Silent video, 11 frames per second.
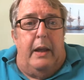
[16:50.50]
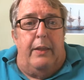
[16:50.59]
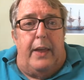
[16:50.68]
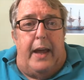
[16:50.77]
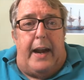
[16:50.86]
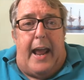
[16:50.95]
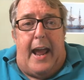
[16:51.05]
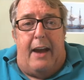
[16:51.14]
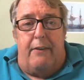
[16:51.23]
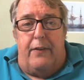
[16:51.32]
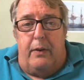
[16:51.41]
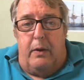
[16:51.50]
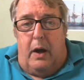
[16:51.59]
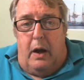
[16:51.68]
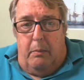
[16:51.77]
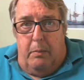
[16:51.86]
that have
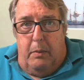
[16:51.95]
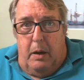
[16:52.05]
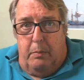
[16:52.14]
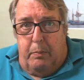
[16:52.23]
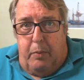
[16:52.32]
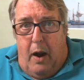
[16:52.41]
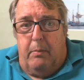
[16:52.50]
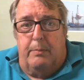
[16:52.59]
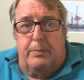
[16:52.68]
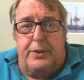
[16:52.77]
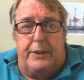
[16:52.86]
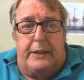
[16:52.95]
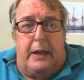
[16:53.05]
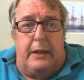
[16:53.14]
problems,